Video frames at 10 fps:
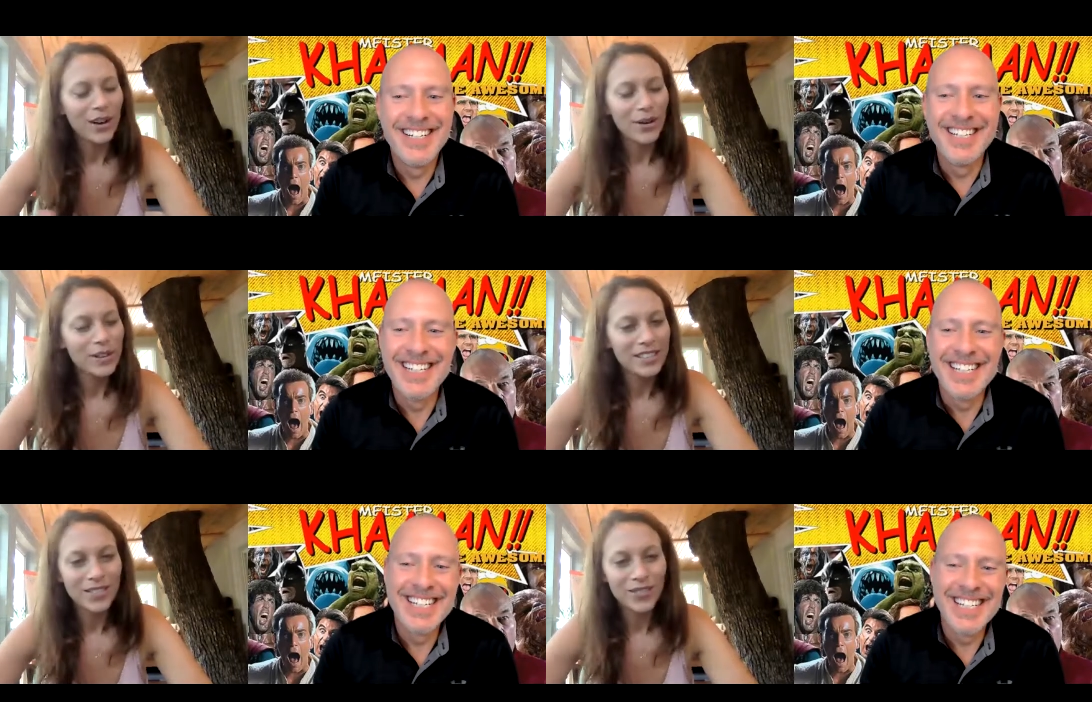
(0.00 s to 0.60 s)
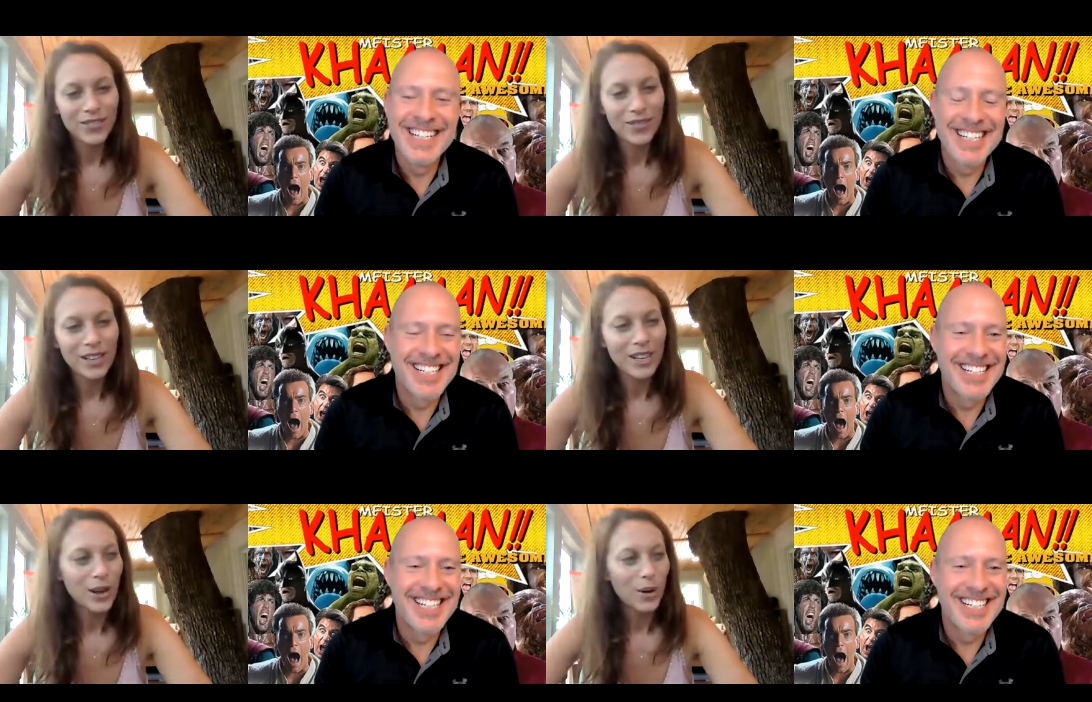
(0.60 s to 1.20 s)
Speaker 1: always have,
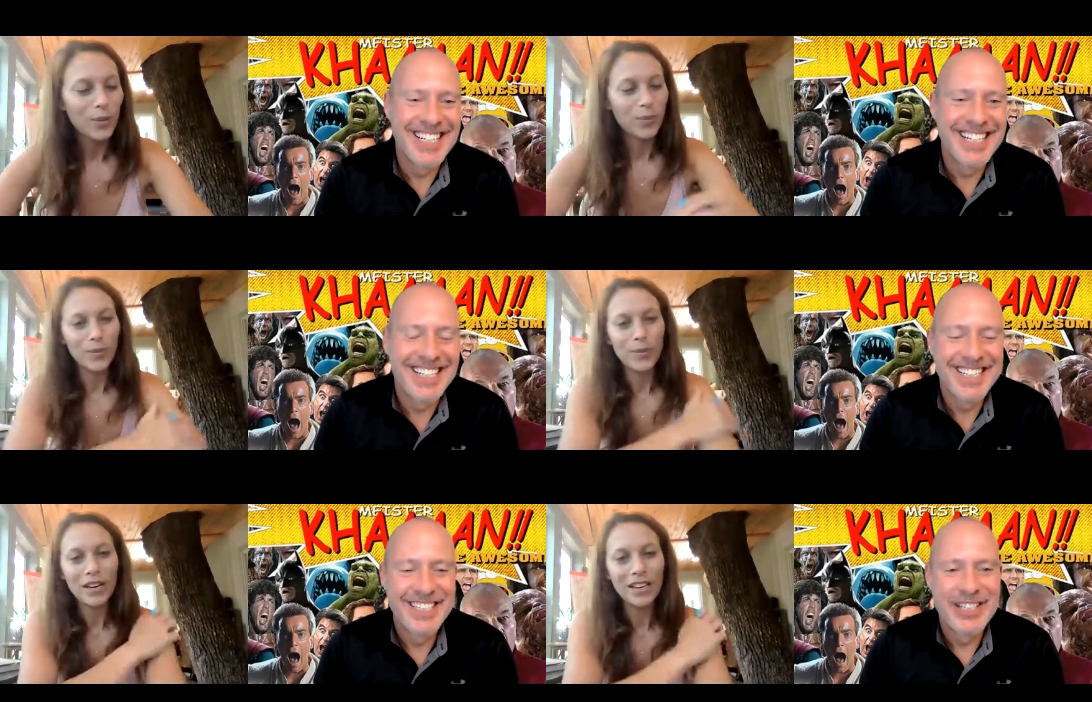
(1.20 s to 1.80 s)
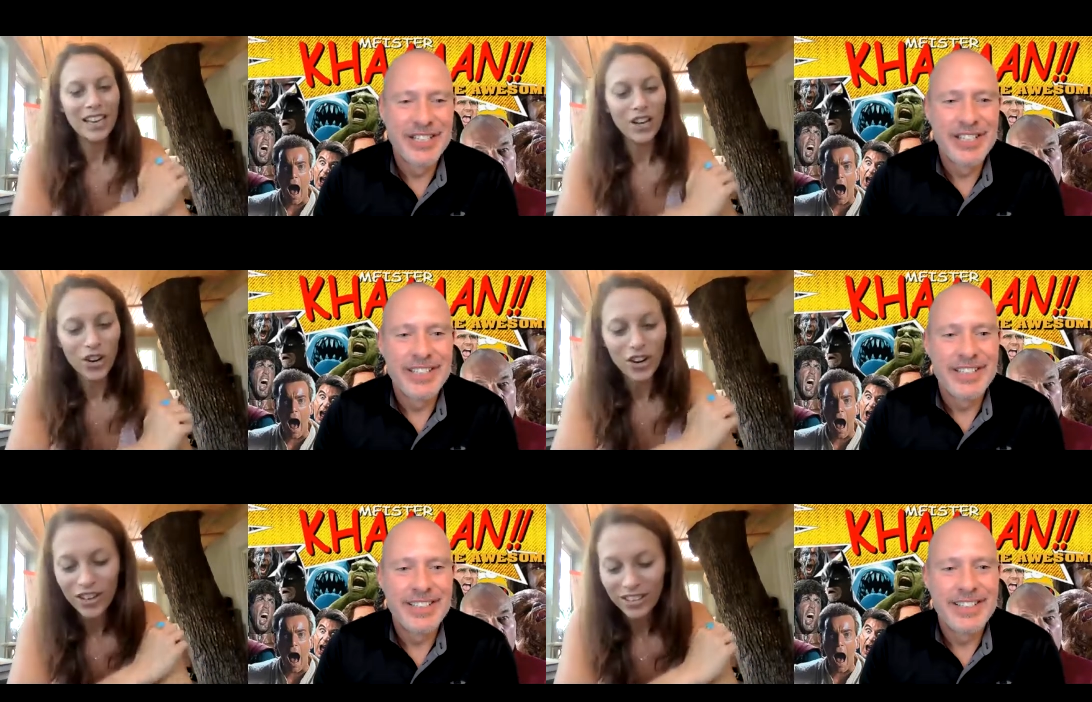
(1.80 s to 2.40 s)
you know, been a
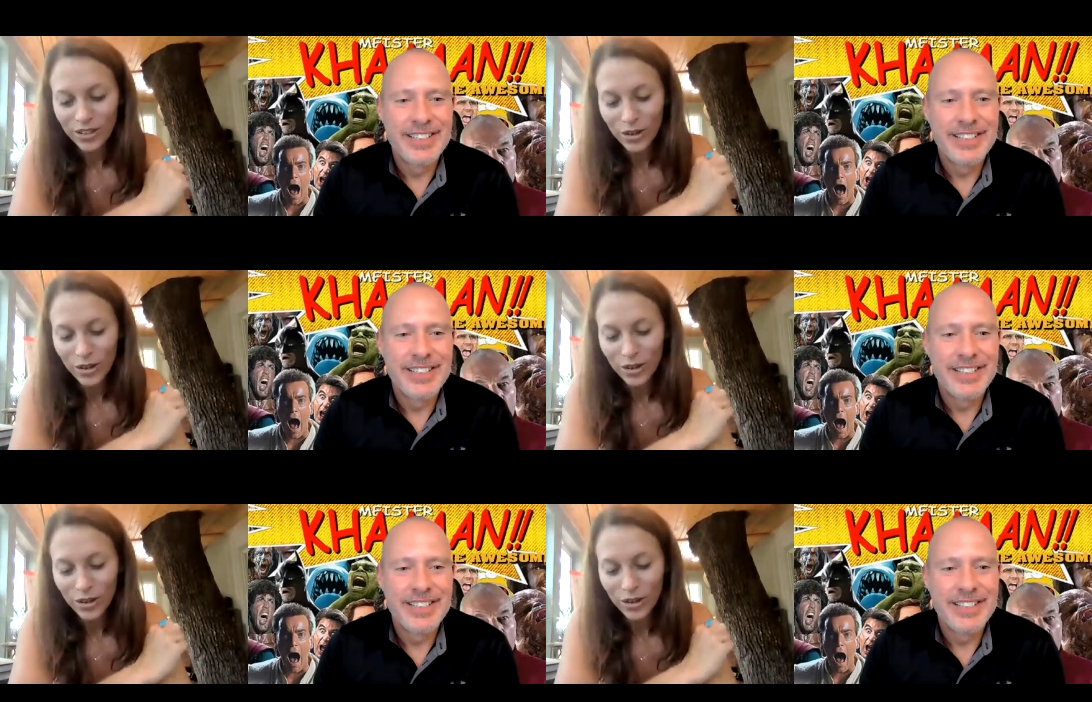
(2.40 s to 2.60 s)
knitter and